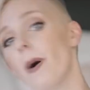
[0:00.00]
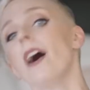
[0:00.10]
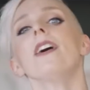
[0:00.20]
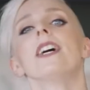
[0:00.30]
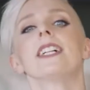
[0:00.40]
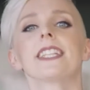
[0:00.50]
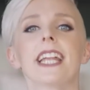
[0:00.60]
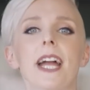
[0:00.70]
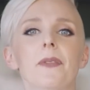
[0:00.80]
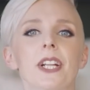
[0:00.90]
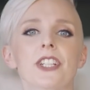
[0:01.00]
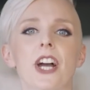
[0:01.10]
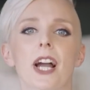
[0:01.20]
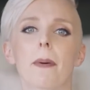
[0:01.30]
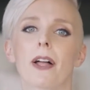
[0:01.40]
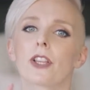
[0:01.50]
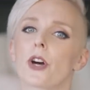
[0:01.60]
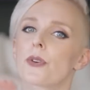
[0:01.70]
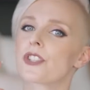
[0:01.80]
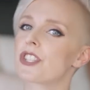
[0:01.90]
Well, today I'm going to talk about
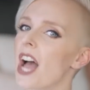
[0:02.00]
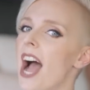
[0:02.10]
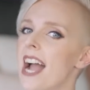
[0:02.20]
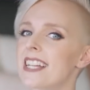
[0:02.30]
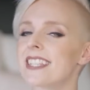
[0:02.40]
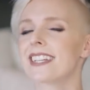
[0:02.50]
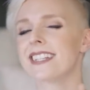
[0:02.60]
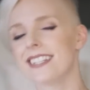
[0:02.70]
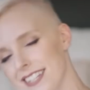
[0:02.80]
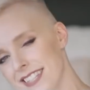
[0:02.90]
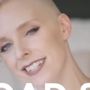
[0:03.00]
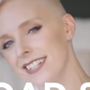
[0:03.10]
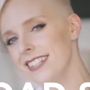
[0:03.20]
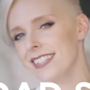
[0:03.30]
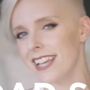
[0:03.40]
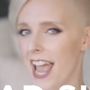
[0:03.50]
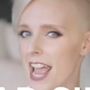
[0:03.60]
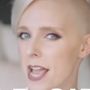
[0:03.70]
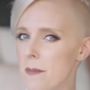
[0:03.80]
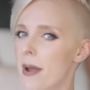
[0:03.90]
load size, distance,
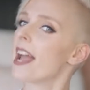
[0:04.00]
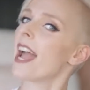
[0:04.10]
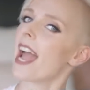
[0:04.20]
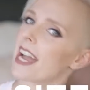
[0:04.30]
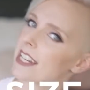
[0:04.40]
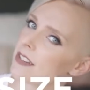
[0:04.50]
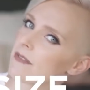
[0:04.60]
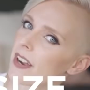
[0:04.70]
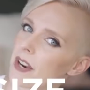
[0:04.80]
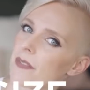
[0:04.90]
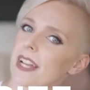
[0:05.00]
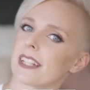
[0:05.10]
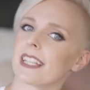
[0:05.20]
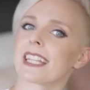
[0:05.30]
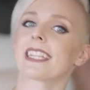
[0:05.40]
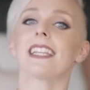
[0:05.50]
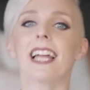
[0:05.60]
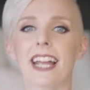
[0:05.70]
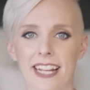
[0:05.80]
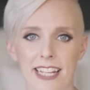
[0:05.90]
aim, and environment, like the
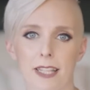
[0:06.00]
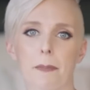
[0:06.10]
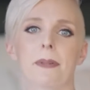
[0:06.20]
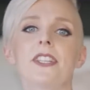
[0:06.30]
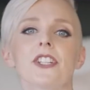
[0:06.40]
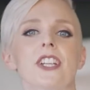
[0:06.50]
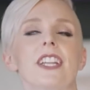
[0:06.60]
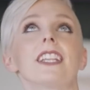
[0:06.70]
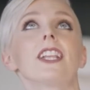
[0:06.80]
lighting and the position and the